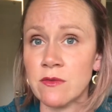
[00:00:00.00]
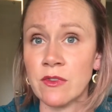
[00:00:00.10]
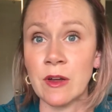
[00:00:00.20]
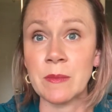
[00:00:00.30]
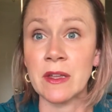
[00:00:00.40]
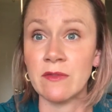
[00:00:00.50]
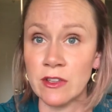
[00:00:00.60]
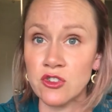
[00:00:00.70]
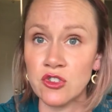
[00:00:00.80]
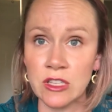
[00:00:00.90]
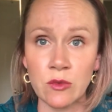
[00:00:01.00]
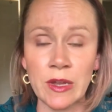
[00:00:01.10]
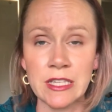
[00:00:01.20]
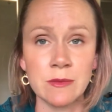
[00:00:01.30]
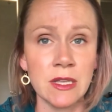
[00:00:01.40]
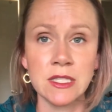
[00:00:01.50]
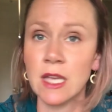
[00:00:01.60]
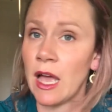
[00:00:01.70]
from conventionally raised meats,